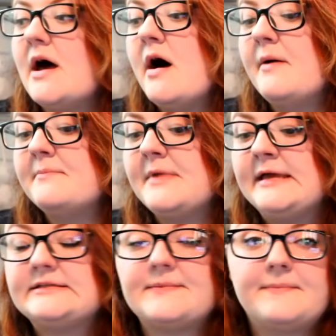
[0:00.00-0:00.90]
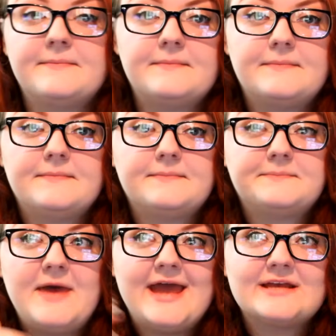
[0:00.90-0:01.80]
Um, it
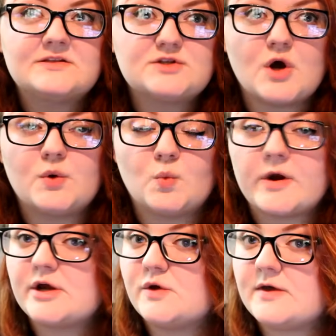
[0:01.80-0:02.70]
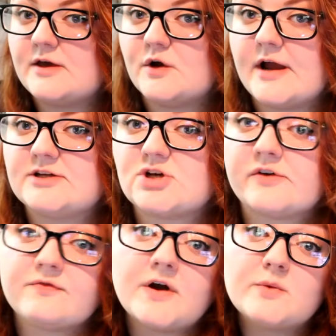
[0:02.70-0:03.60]
depends on where you get your
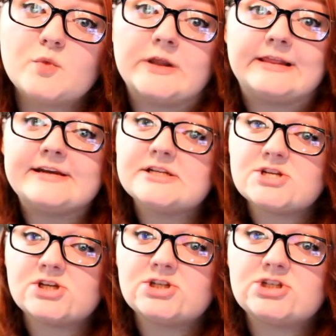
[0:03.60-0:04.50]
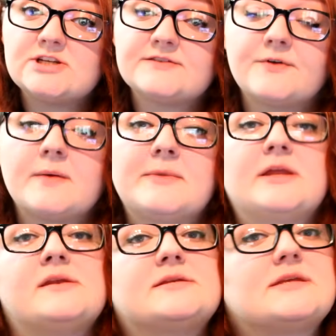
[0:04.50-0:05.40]
hedgehog from, what lineage he's from,
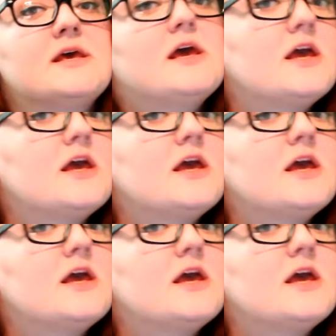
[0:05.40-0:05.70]
and